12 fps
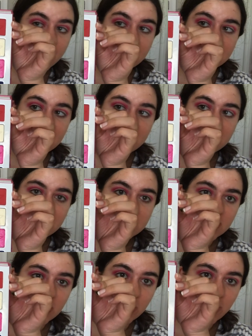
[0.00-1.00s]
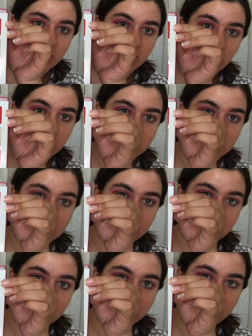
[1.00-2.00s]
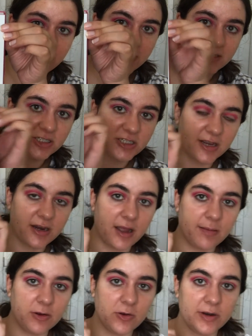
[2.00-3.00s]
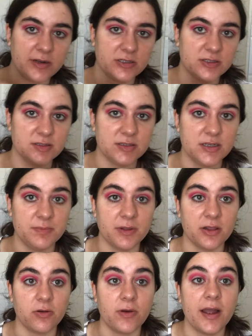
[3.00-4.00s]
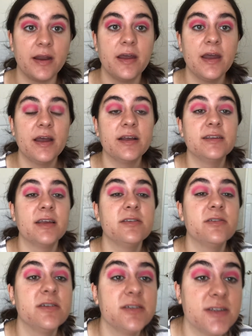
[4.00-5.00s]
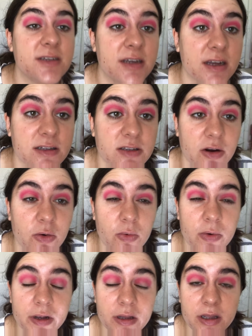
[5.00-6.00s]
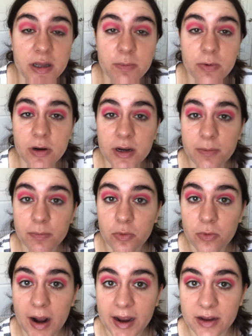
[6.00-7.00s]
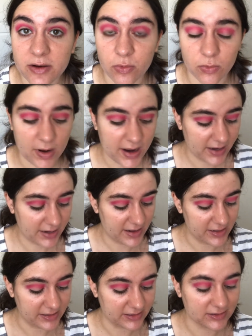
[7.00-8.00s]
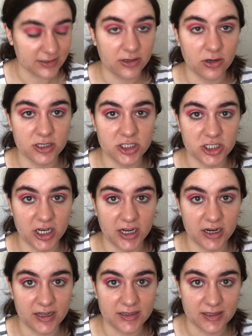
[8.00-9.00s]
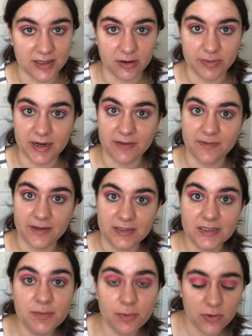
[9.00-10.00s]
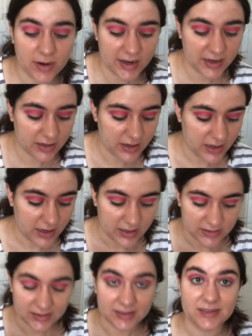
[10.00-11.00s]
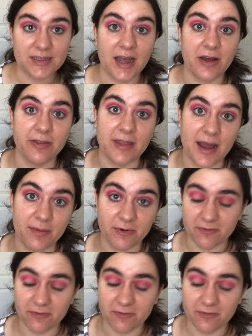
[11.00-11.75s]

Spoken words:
I'm going to take this color right here, which is Licorice, and I'm going to just deepen the red. So as you can see, it's a really pretty bright red, and this Licorice shade is a little bit of a deeper red. So let's see how that